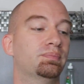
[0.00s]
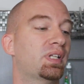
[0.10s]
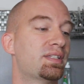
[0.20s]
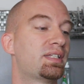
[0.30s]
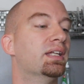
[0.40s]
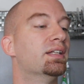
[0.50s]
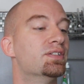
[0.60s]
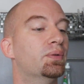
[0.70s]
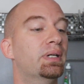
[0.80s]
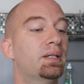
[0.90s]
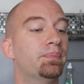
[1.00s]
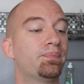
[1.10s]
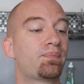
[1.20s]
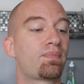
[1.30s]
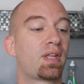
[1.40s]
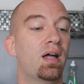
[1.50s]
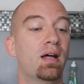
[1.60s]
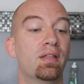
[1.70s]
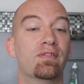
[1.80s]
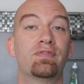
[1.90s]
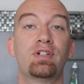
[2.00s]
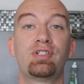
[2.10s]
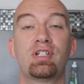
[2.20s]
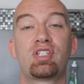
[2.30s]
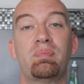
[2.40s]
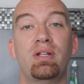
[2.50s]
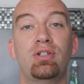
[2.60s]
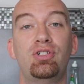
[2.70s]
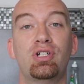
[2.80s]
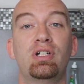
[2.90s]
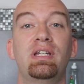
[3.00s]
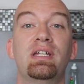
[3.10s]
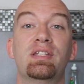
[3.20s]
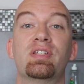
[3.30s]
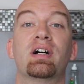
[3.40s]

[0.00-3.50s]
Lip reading: Let's get into it. The first expenditure is